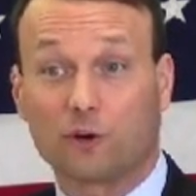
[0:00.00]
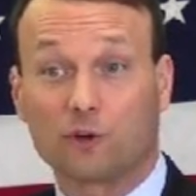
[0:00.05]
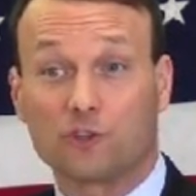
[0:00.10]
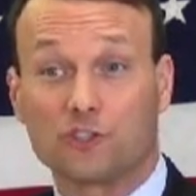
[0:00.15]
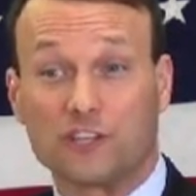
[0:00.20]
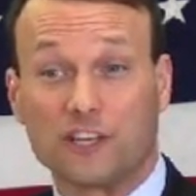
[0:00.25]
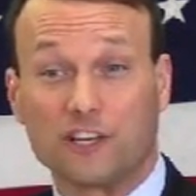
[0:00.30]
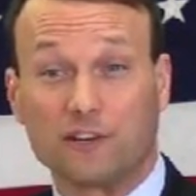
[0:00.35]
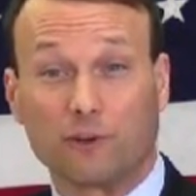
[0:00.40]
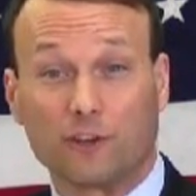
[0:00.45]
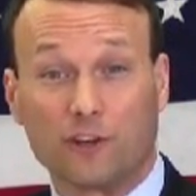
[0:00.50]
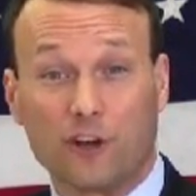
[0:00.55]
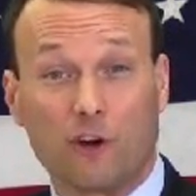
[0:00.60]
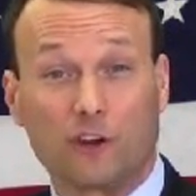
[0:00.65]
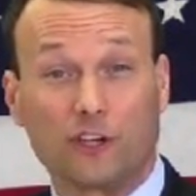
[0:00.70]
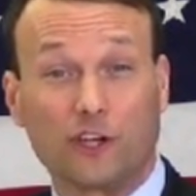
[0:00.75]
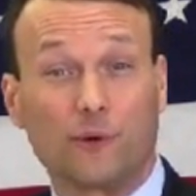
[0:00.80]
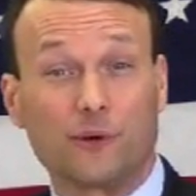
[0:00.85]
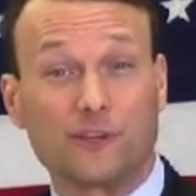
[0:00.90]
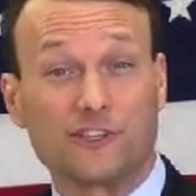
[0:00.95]
Christine
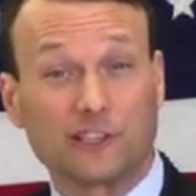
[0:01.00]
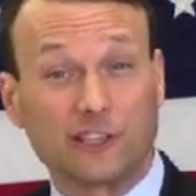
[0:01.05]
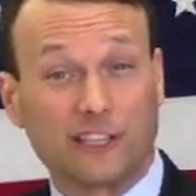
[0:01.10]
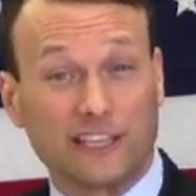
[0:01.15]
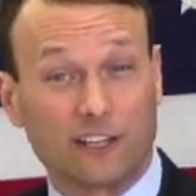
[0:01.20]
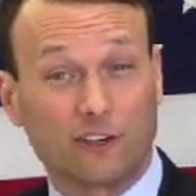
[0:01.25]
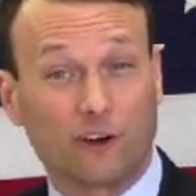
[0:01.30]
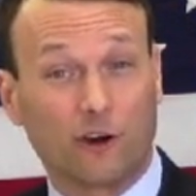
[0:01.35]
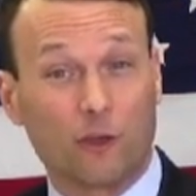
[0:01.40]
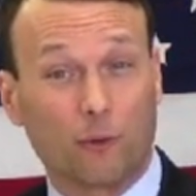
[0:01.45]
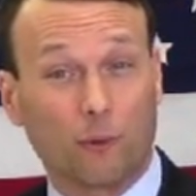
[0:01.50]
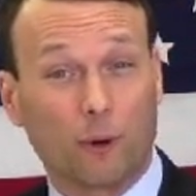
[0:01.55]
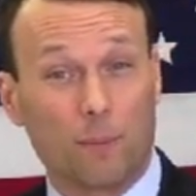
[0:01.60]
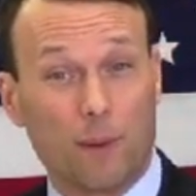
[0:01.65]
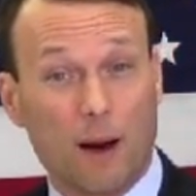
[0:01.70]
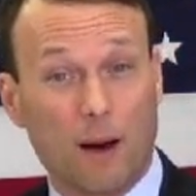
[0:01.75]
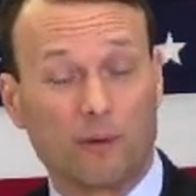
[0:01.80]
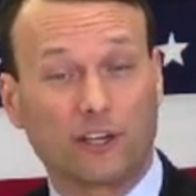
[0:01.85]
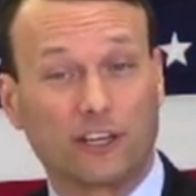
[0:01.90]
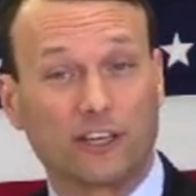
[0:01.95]
Radonio is leader of the
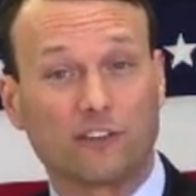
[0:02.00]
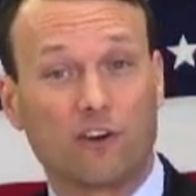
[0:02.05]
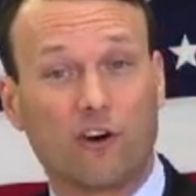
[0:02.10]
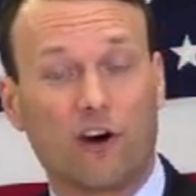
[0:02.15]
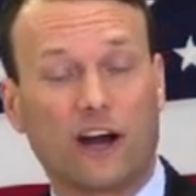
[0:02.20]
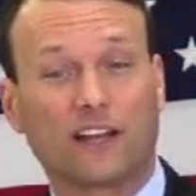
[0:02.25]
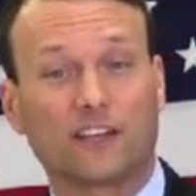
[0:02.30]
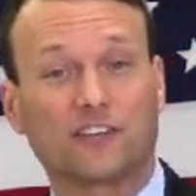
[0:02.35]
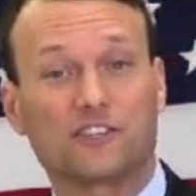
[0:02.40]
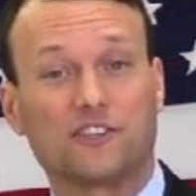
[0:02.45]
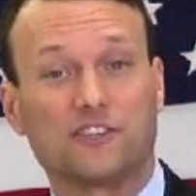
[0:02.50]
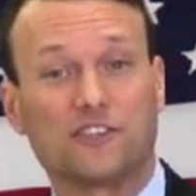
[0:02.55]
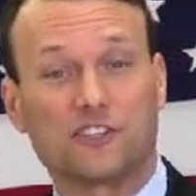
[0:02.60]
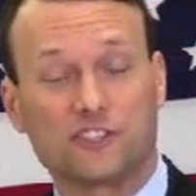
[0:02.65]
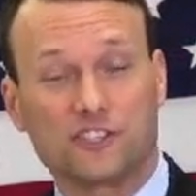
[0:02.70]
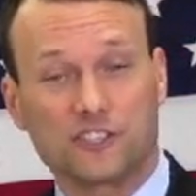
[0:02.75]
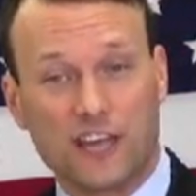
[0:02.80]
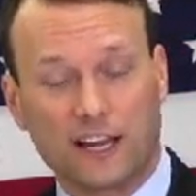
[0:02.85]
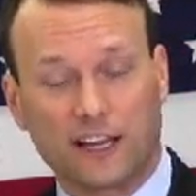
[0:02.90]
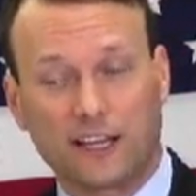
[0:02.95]
Republican caucus in
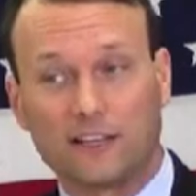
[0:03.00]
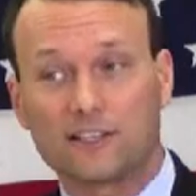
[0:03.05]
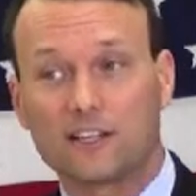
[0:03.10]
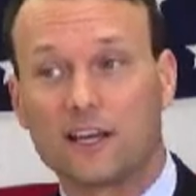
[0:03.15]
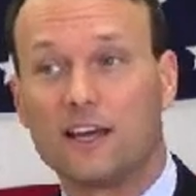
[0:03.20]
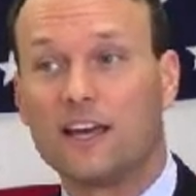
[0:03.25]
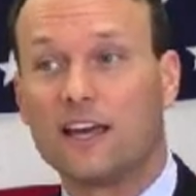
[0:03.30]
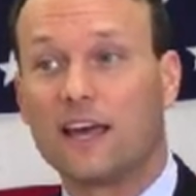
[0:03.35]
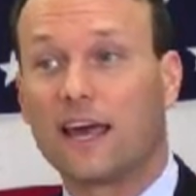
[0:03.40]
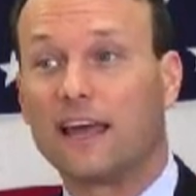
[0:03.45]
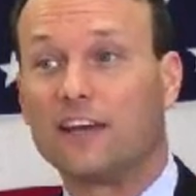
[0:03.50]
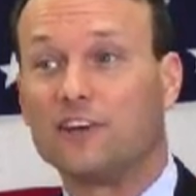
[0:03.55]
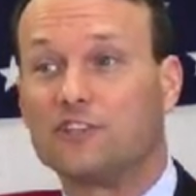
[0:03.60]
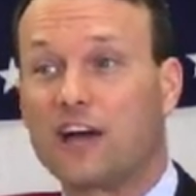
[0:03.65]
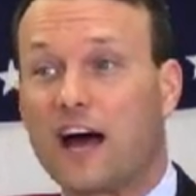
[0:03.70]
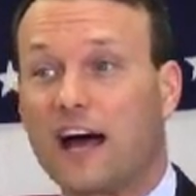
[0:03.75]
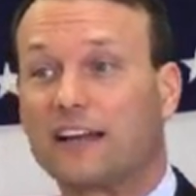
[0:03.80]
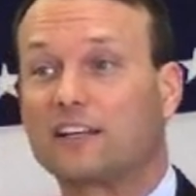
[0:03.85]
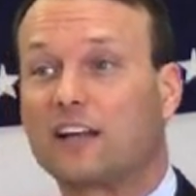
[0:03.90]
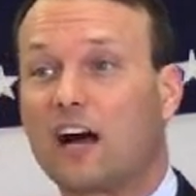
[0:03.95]
the Senate, and
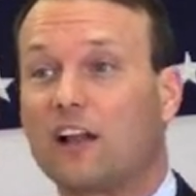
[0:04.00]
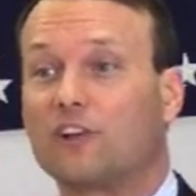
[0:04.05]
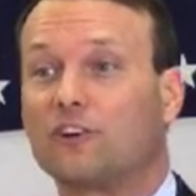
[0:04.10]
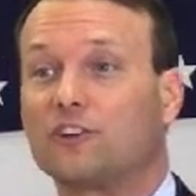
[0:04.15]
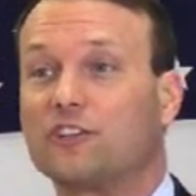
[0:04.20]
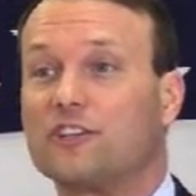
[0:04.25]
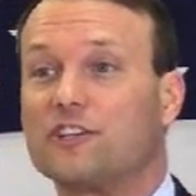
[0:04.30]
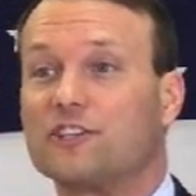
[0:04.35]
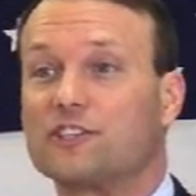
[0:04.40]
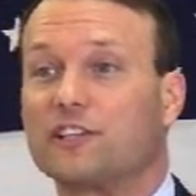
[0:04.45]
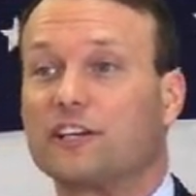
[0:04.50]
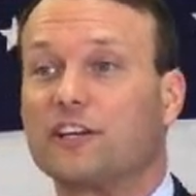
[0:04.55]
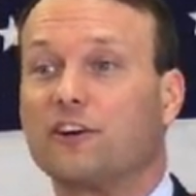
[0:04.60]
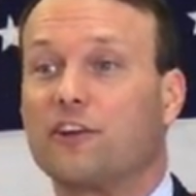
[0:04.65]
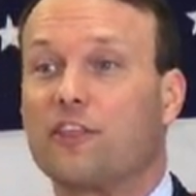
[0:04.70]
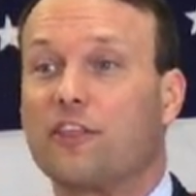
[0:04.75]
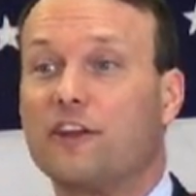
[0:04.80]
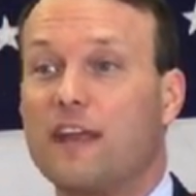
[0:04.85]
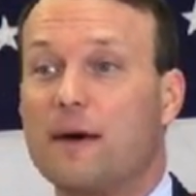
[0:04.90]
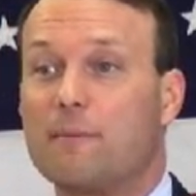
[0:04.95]
John Cullerton is
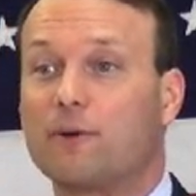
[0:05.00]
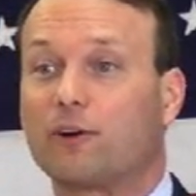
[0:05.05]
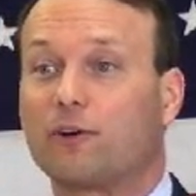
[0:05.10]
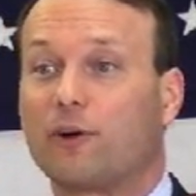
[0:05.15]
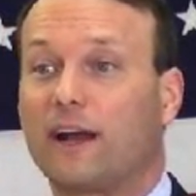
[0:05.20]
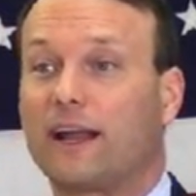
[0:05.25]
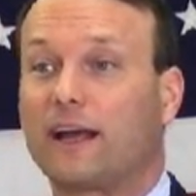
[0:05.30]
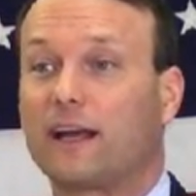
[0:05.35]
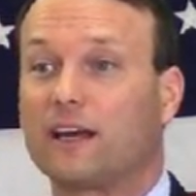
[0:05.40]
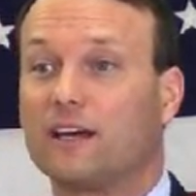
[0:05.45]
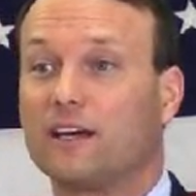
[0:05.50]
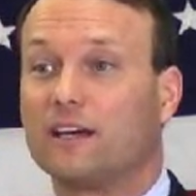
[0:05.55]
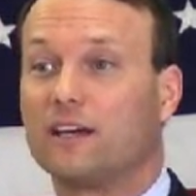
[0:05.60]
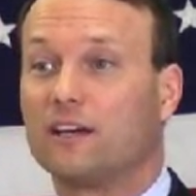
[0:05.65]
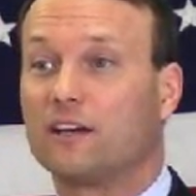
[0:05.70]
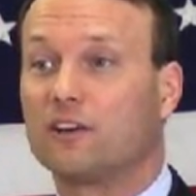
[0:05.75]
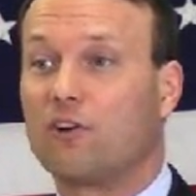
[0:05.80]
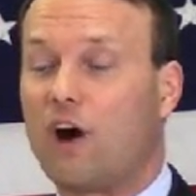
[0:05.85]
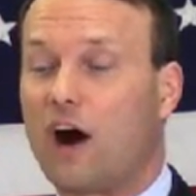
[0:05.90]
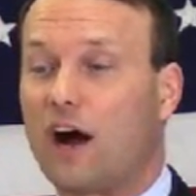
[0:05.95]
leader of the Democratic
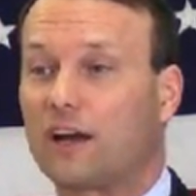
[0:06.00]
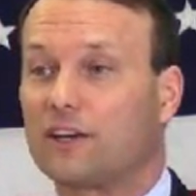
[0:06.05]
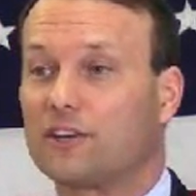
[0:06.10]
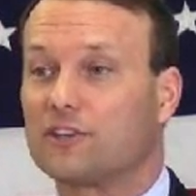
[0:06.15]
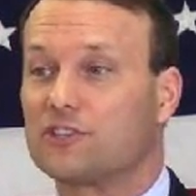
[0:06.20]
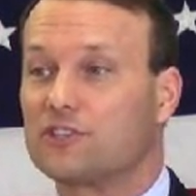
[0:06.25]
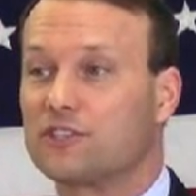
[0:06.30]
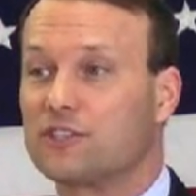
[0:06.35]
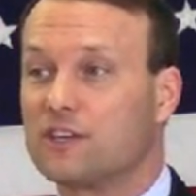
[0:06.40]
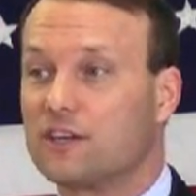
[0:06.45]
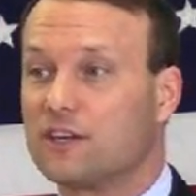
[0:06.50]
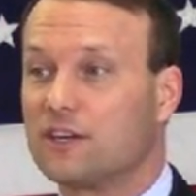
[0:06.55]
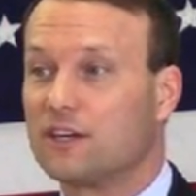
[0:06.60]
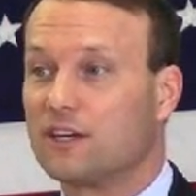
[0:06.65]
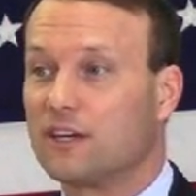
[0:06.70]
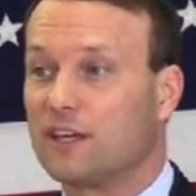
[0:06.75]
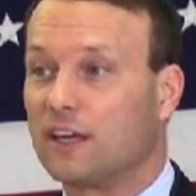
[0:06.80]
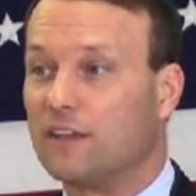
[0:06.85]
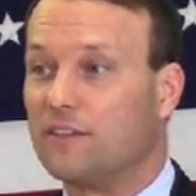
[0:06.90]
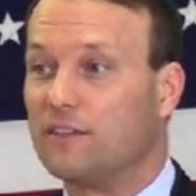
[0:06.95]
caucus
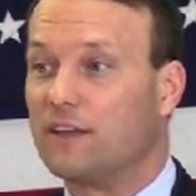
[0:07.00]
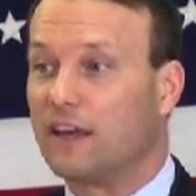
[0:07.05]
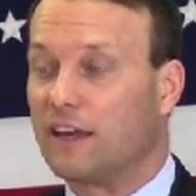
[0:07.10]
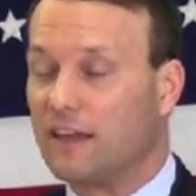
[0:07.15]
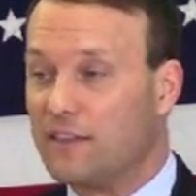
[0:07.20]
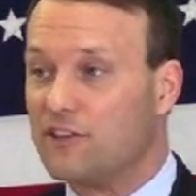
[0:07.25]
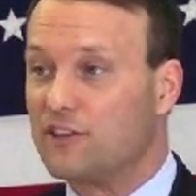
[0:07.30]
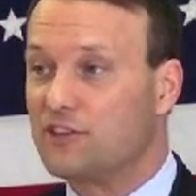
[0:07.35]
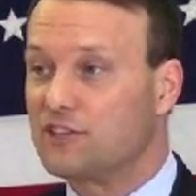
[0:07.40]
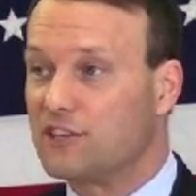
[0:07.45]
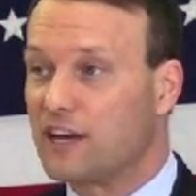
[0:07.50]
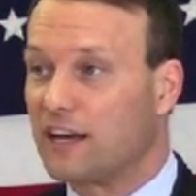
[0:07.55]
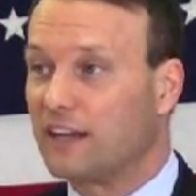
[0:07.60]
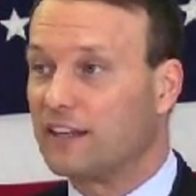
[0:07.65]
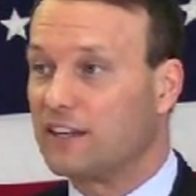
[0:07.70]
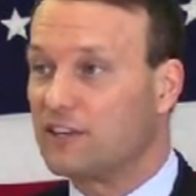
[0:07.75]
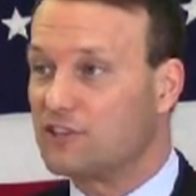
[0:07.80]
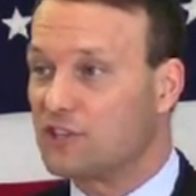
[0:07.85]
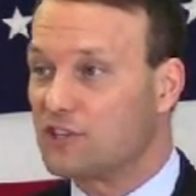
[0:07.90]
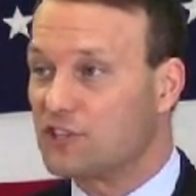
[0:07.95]
in the
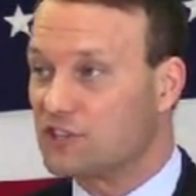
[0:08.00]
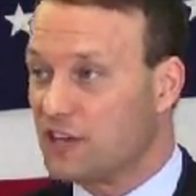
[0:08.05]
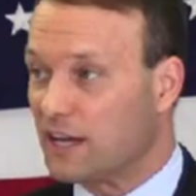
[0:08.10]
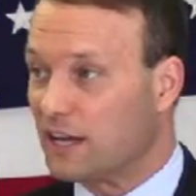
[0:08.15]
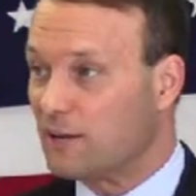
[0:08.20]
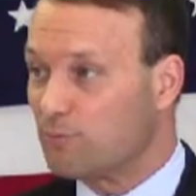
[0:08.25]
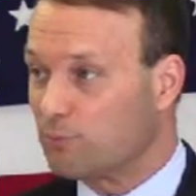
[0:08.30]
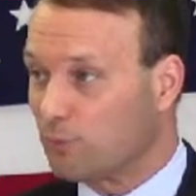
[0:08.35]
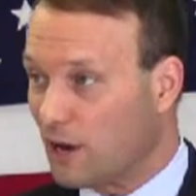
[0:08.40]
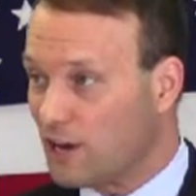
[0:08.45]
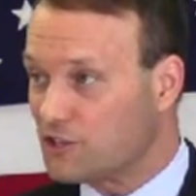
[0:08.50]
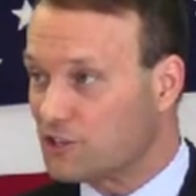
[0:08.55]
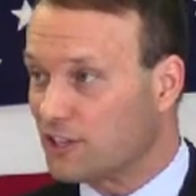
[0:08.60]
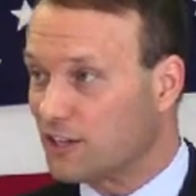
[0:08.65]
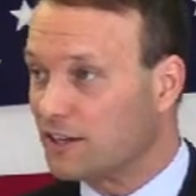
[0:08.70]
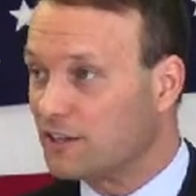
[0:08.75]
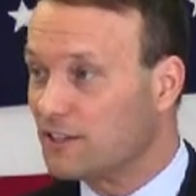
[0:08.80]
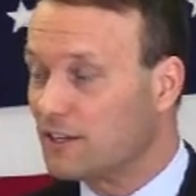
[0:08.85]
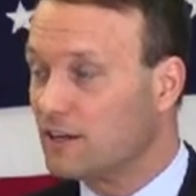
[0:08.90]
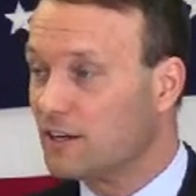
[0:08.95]
Senate. He's the Senate
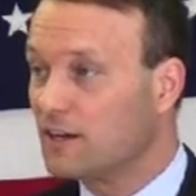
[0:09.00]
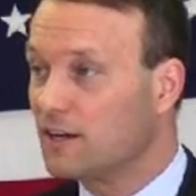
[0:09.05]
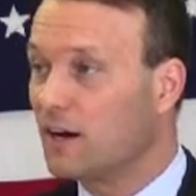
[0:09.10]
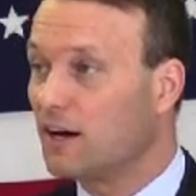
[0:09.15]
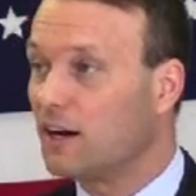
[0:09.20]
president,